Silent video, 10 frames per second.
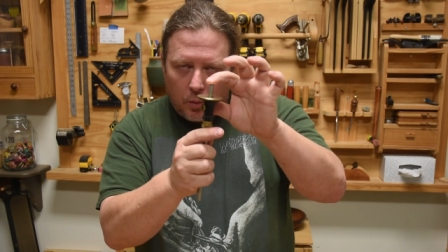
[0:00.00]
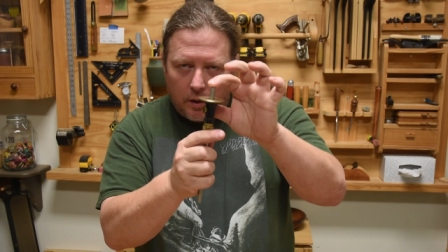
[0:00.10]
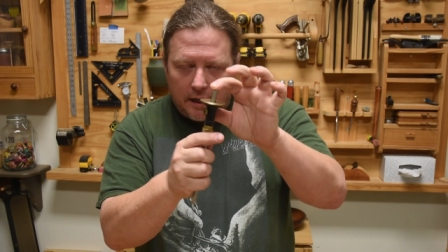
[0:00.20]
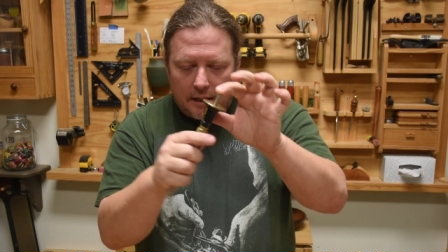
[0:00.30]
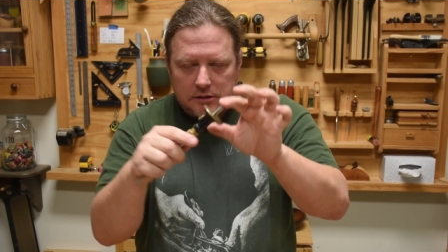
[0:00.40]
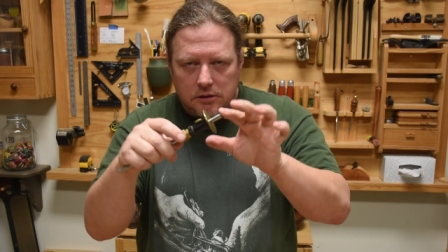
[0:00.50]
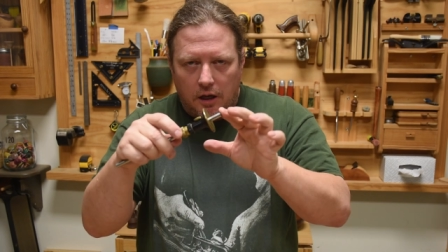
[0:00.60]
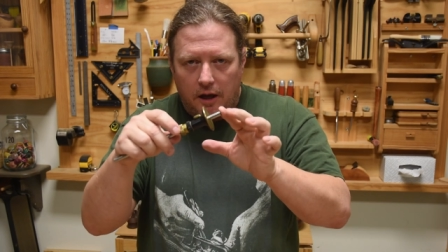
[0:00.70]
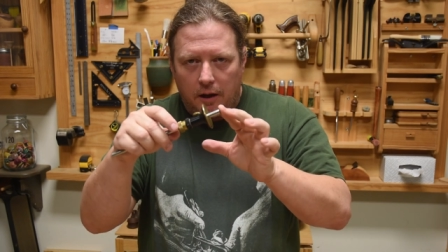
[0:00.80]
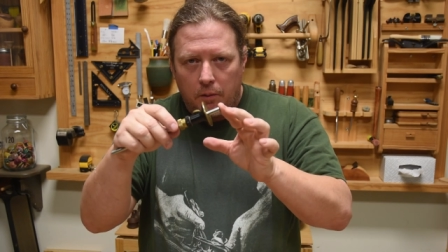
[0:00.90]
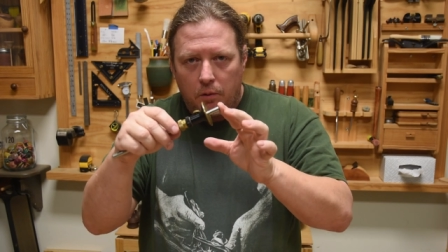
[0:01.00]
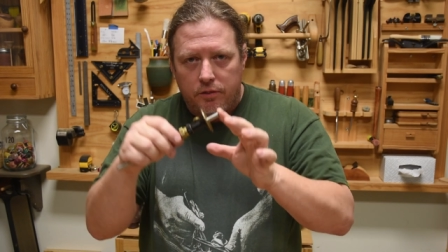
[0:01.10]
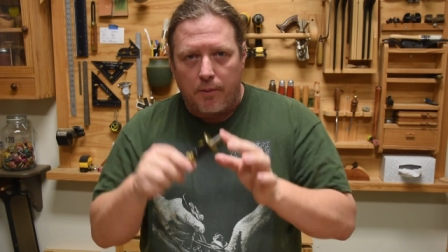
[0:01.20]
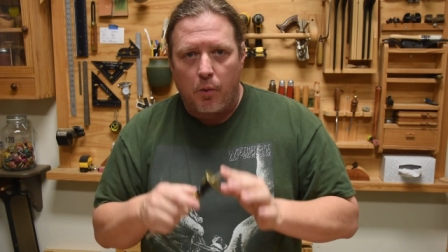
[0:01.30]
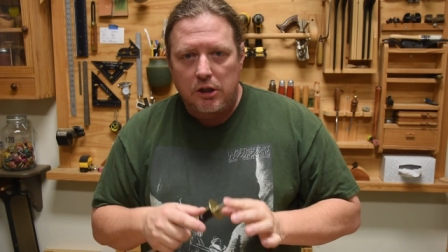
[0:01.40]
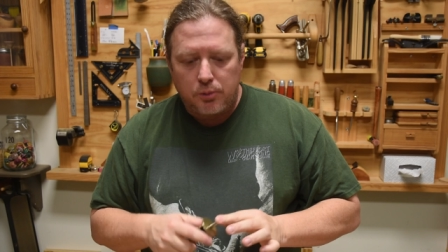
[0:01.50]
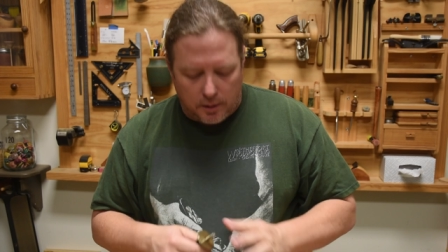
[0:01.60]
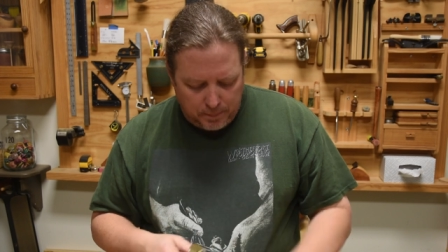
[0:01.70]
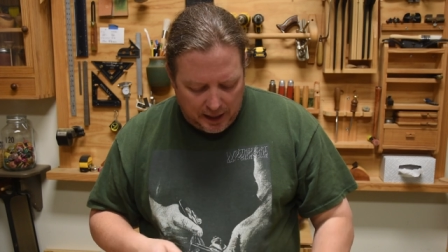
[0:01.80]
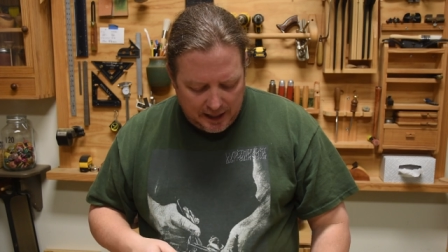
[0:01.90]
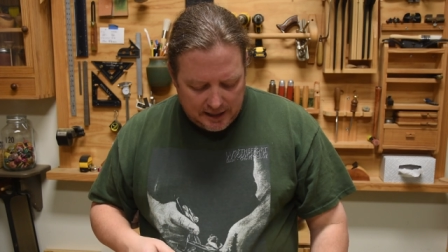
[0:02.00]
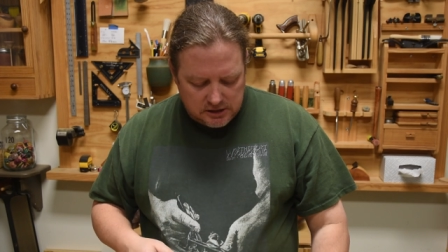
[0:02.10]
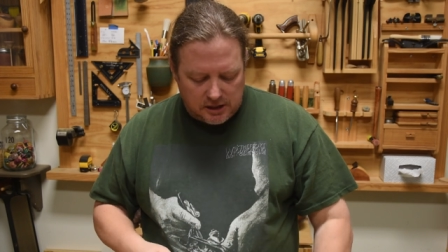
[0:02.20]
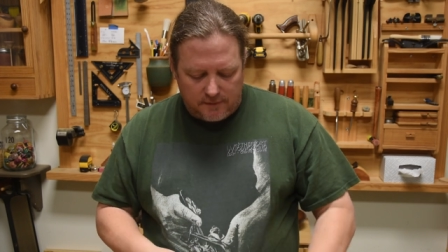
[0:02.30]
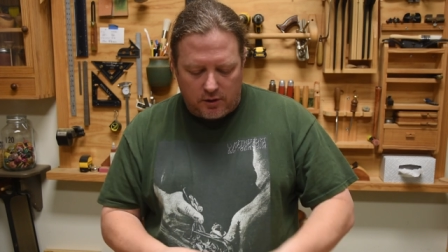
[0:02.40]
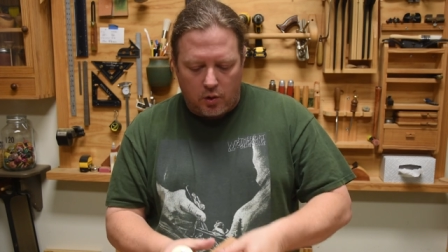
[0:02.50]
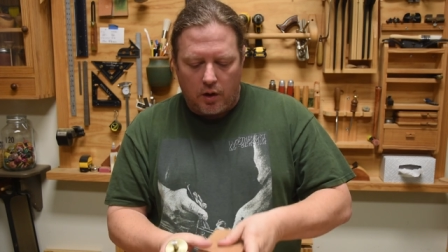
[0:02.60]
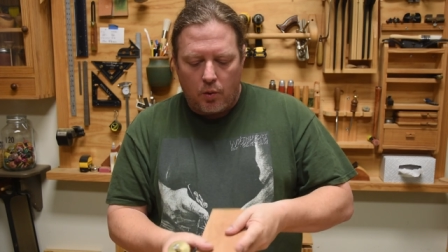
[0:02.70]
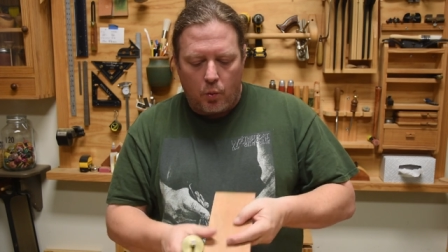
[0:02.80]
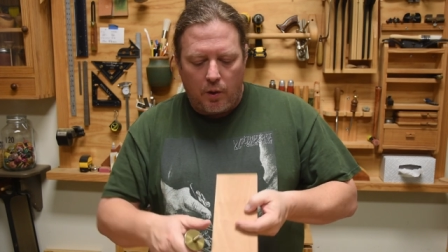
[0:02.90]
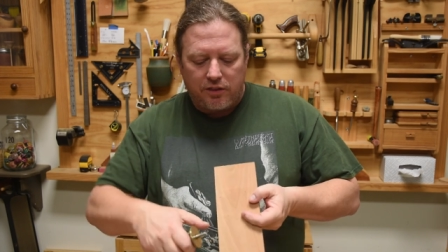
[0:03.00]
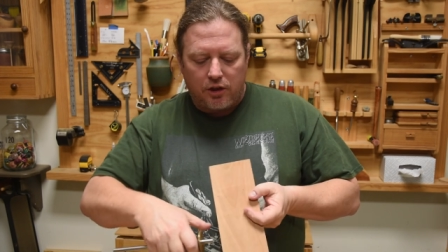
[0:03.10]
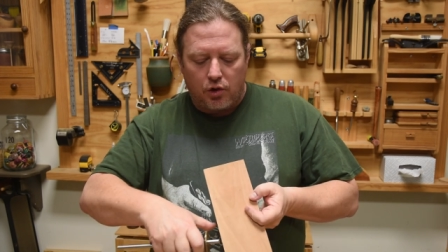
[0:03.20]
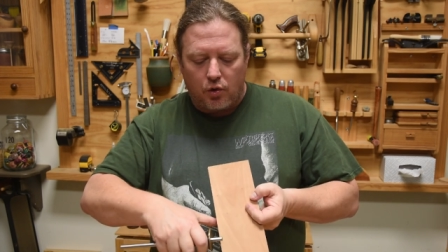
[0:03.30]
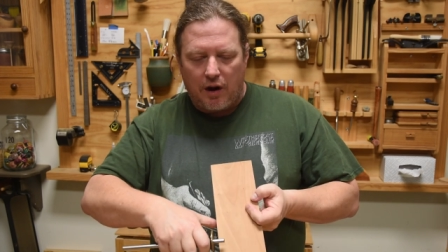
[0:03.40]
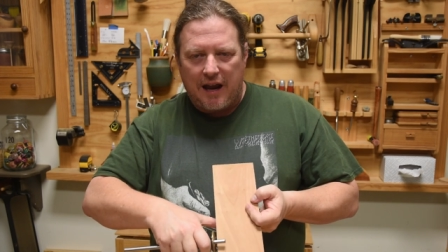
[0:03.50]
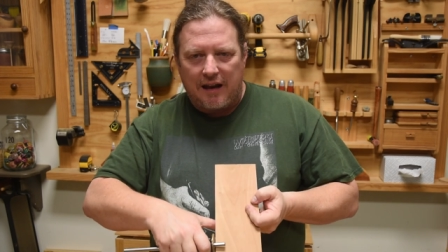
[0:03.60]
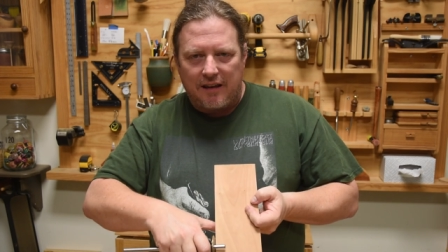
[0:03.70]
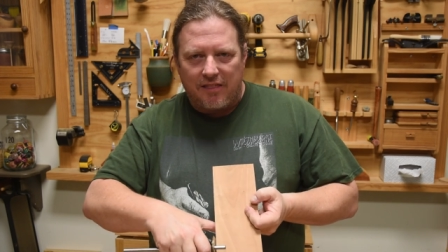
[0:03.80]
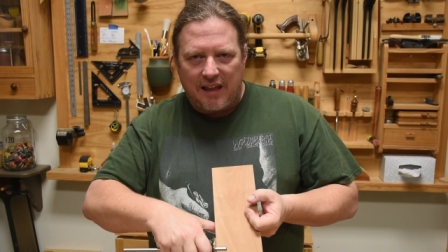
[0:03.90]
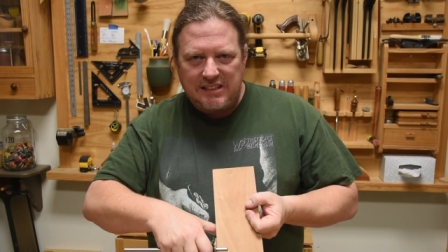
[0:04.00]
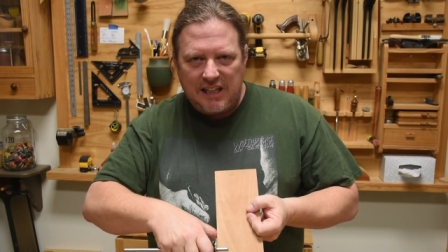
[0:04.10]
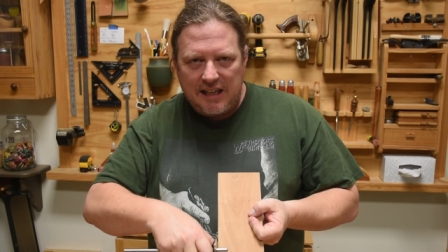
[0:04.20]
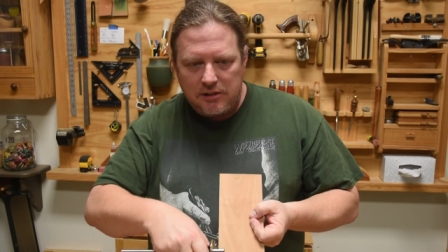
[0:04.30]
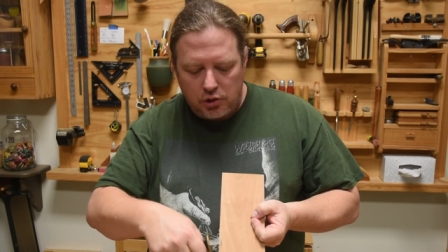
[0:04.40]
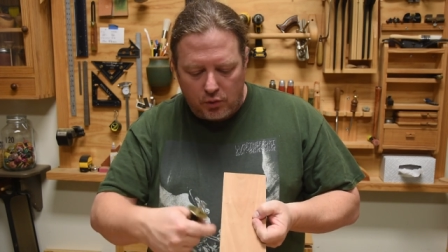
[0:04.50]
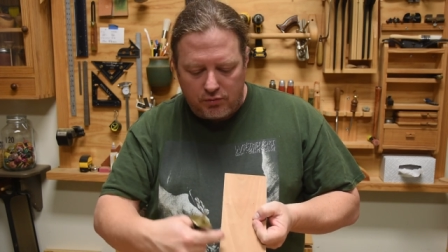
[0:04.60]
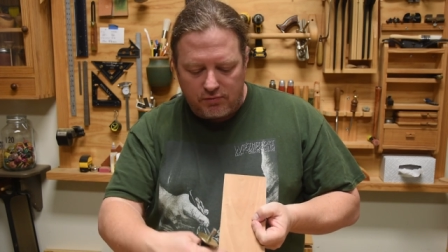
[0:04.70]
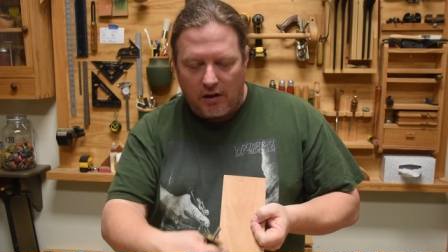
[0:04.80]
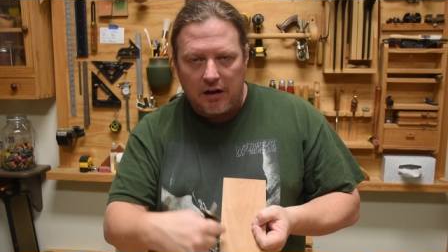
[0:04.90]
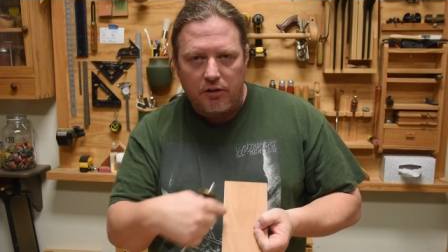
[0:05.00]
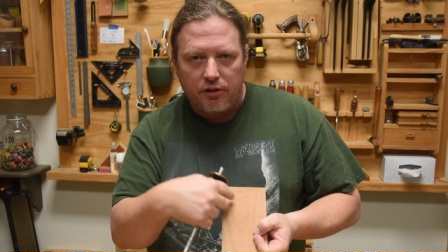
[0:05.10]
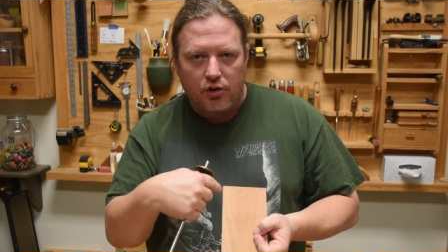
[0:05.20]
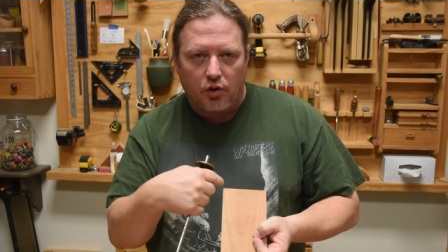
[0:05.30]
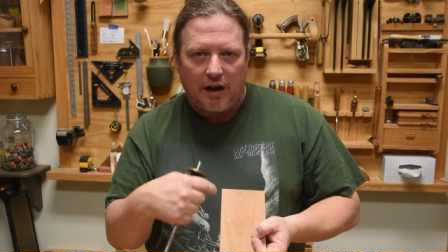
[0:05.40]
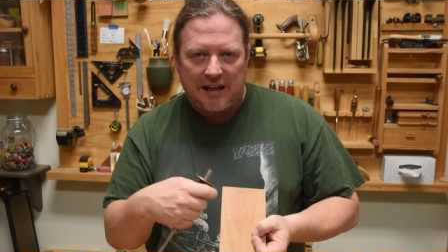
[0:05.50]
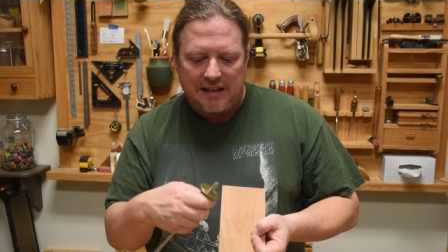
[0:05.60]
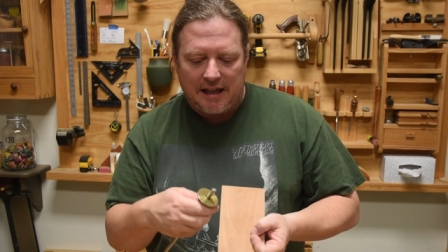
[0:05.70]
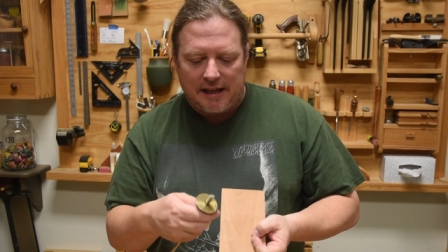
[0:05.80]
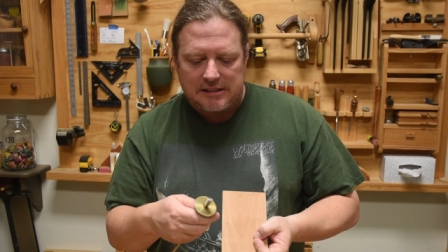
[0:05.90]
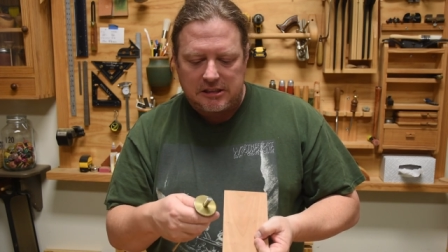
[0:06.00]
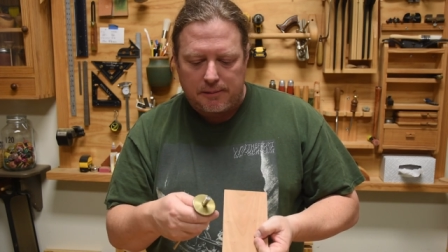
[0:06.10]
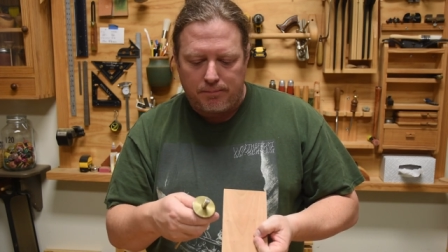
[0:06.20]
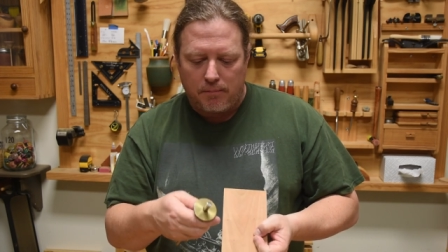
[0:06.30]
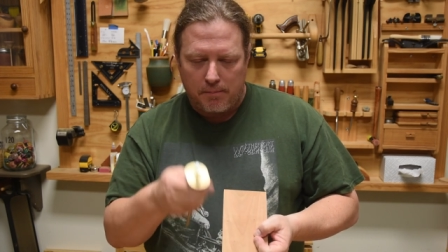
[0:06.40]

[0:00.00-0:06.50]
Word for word: whereas uh, the ones with pins, if you're going with the grain, they tend to follow the grain less.